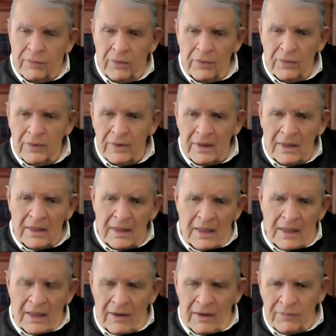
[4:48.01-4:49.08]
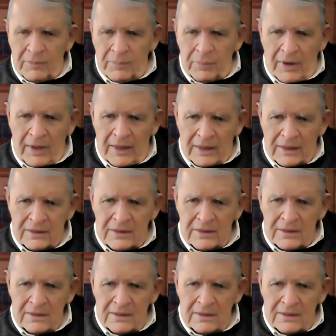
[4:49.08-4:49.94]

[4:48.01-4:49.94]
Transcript: heard of the product